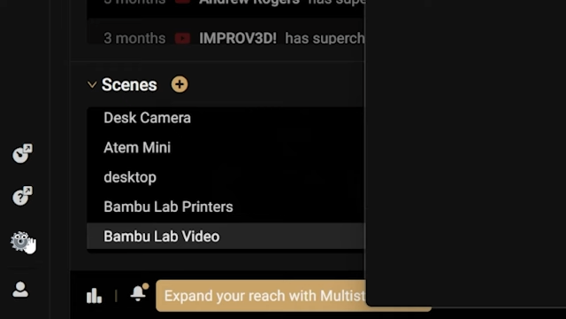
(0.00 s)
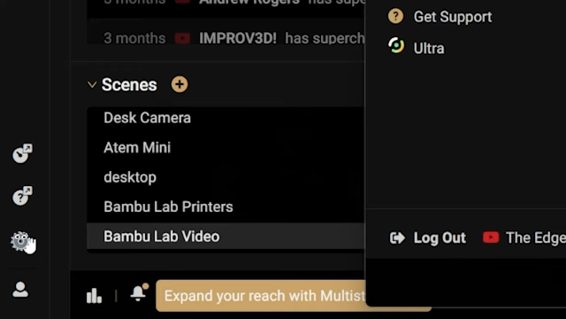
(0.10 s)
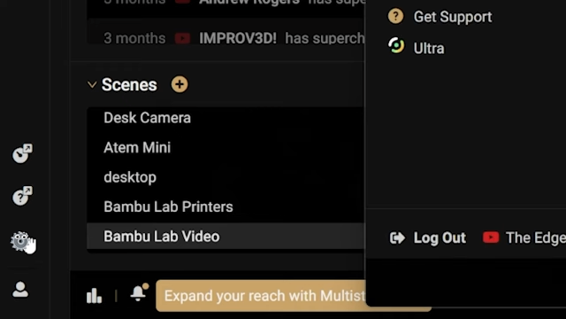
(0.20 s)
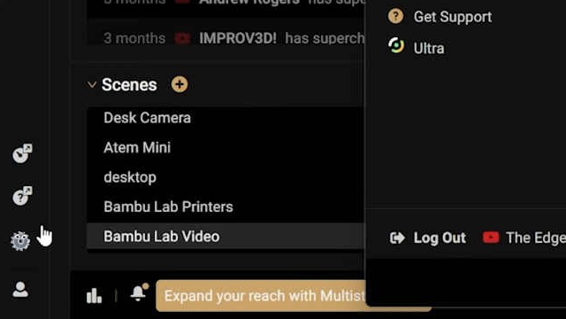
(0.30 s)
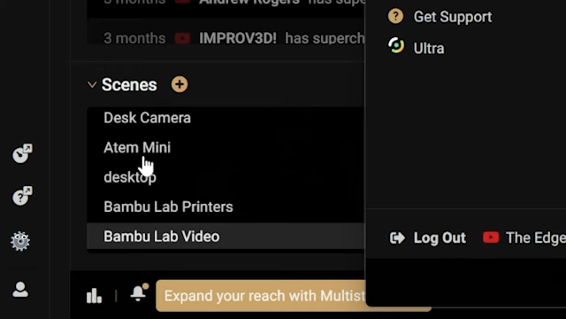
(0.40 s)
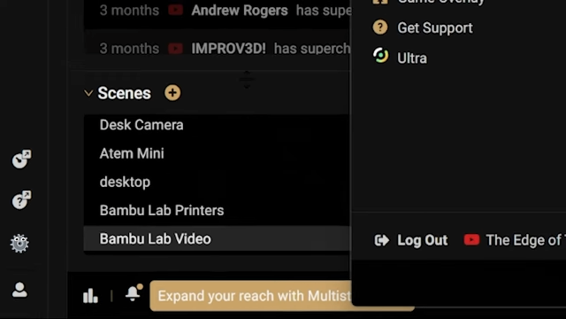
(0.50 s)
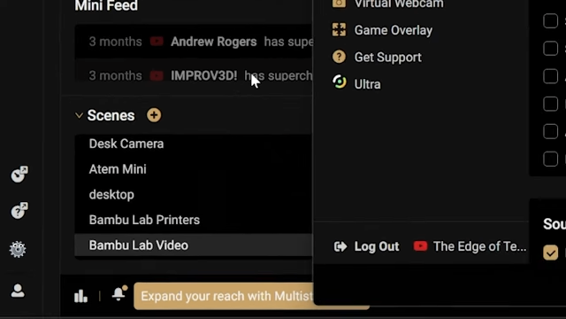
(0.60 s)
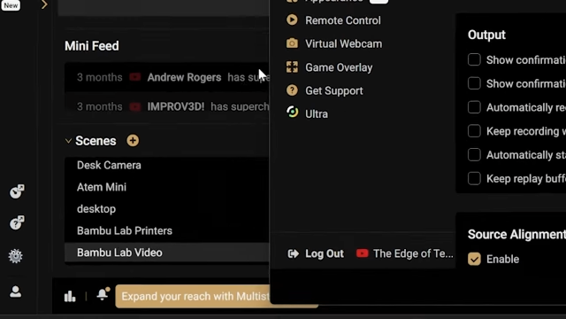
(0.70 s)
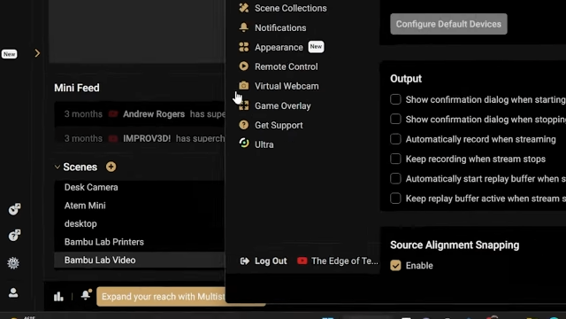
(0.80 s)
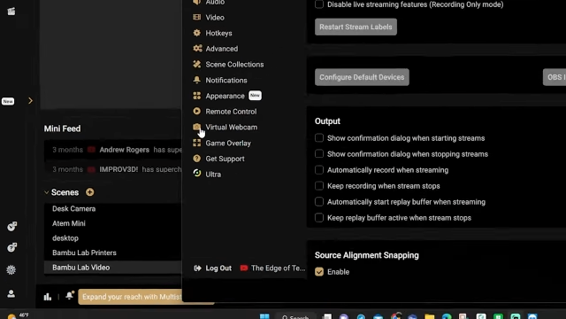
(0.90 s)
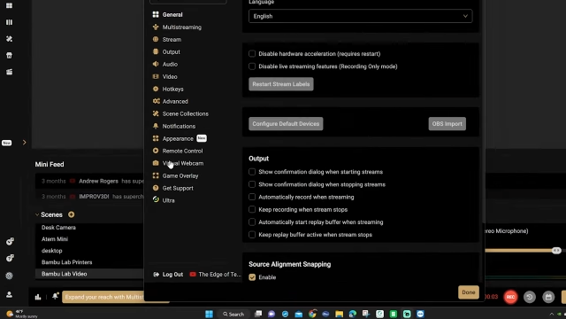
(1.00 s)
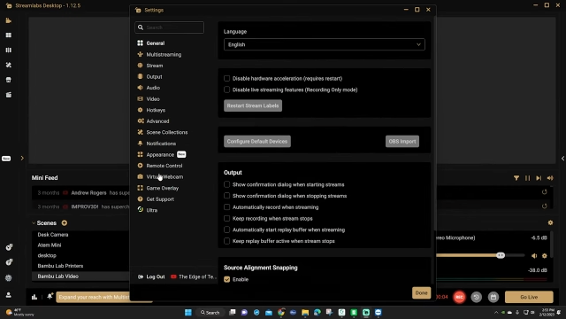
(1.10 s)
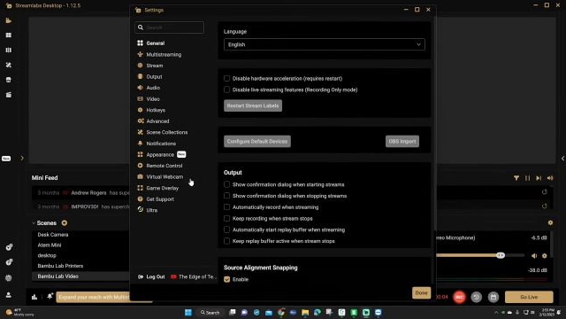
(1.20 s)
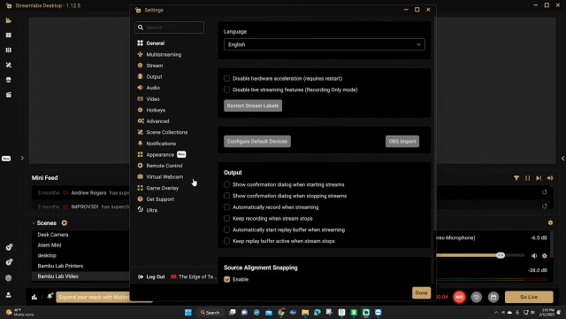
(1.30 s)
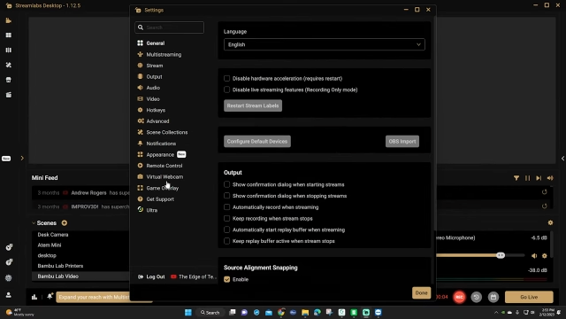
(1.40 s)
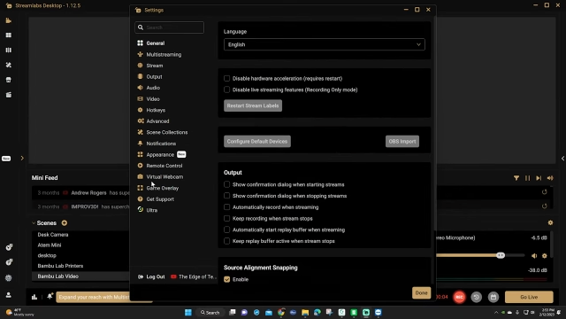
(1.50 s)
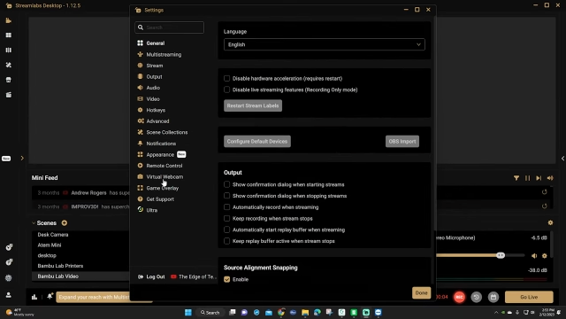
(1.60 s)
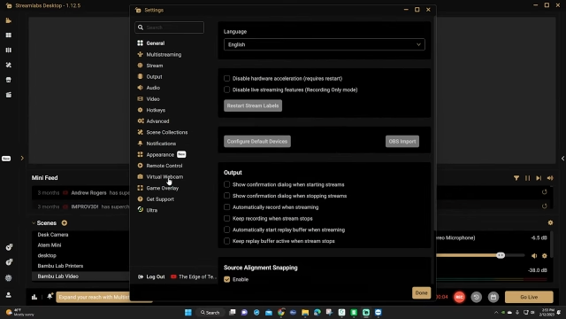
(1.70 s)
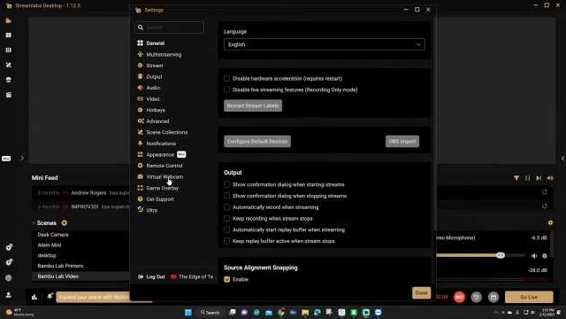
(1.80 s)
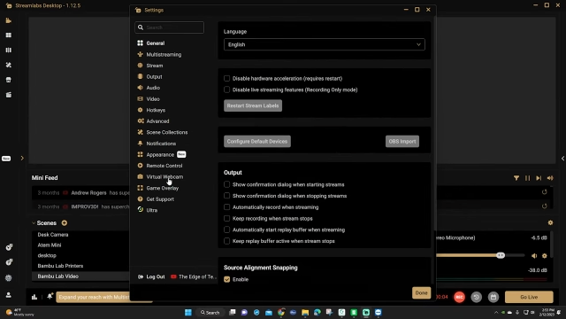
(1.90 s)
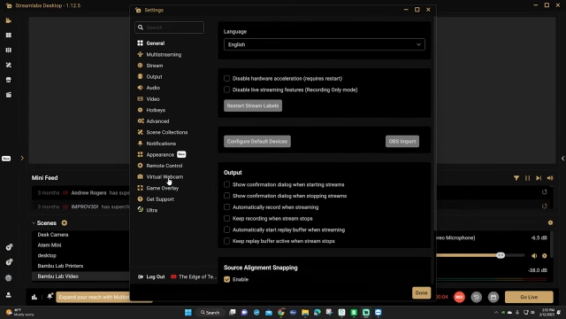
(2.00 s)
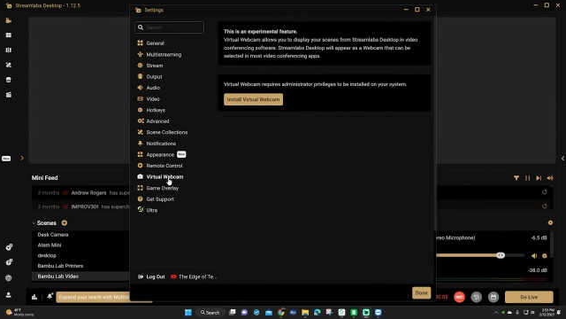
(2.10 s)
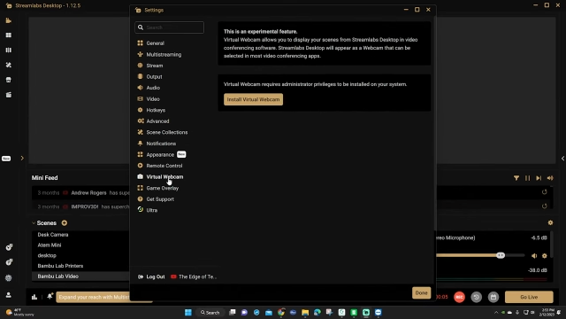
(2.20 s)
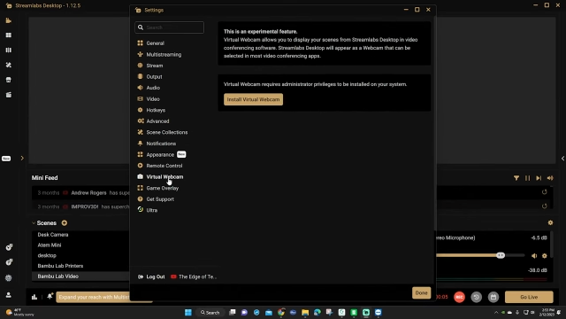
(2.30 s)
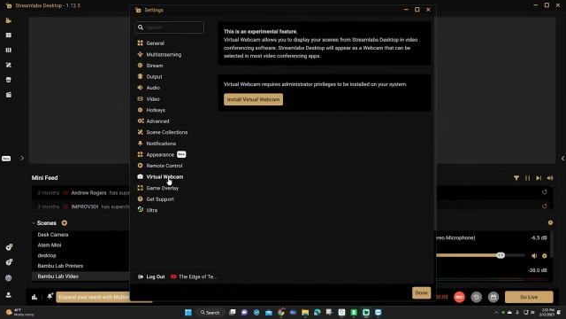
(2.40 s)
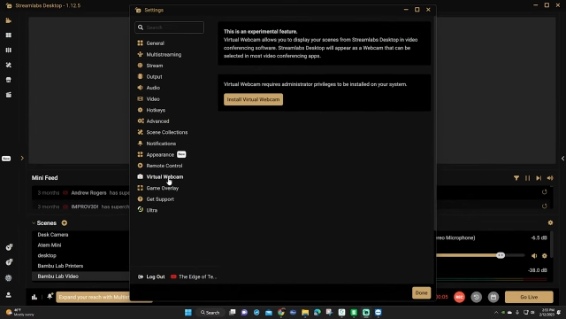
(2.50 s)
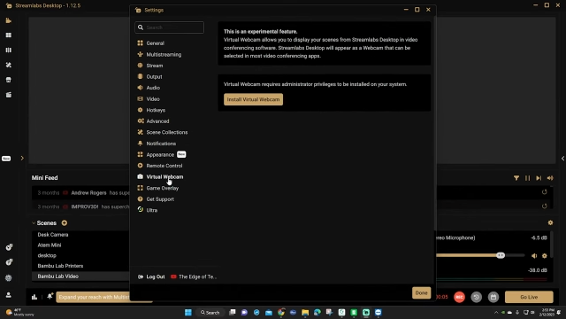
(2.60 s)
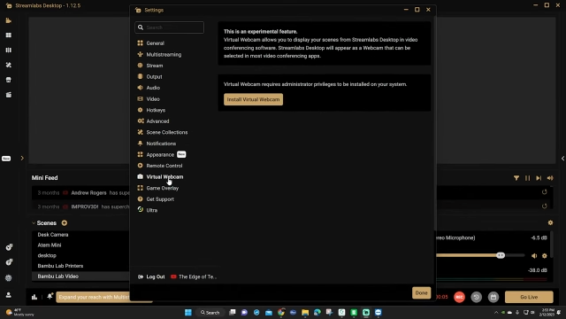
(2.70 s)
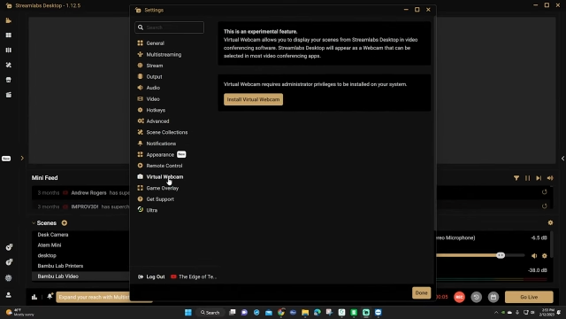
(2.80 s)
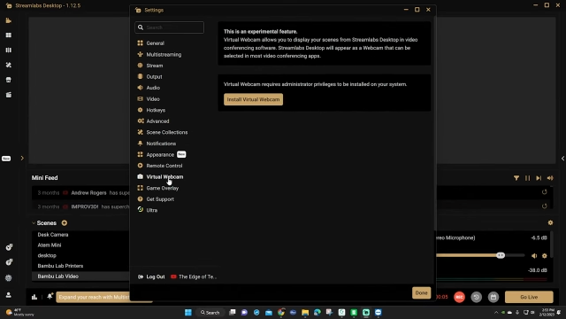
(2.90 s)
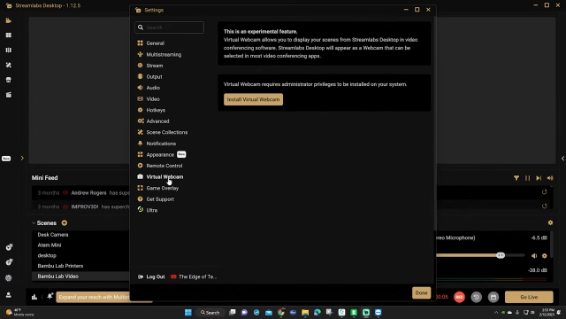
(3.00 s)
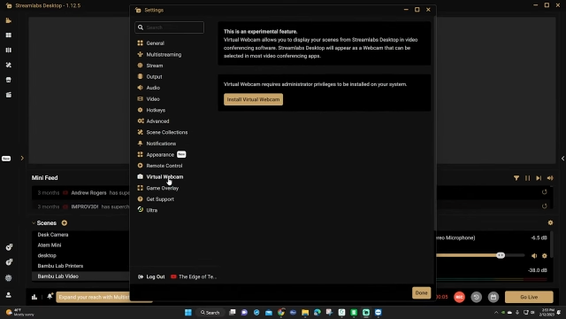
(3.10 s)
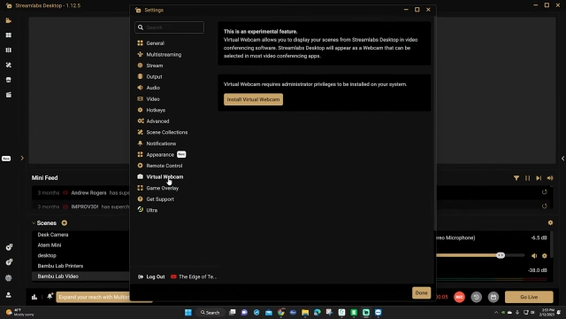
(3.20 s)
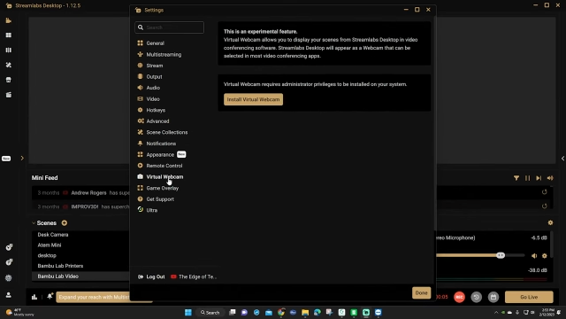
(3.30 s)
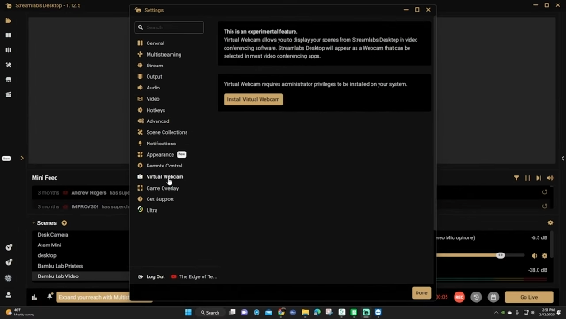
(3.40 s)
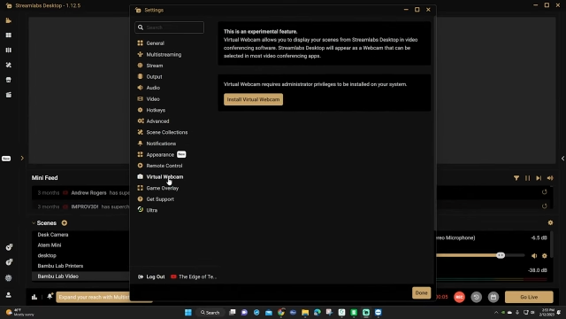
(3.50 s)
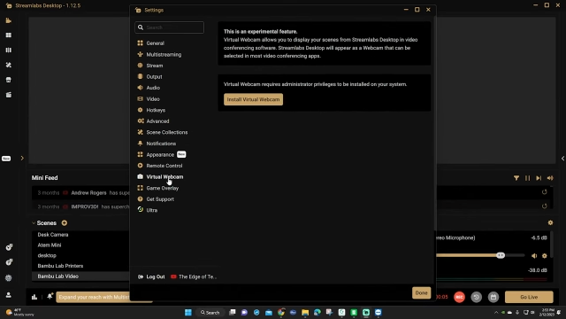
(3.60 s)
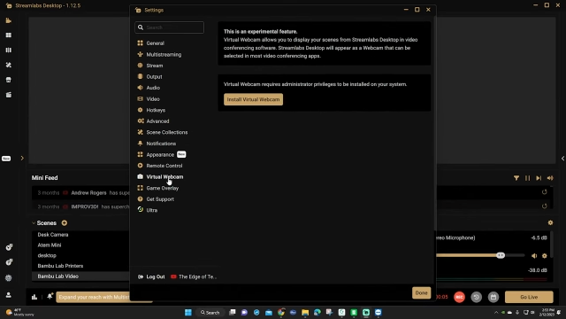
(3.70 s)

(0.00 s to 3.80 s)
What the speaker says: Nobody's mouth can be seen.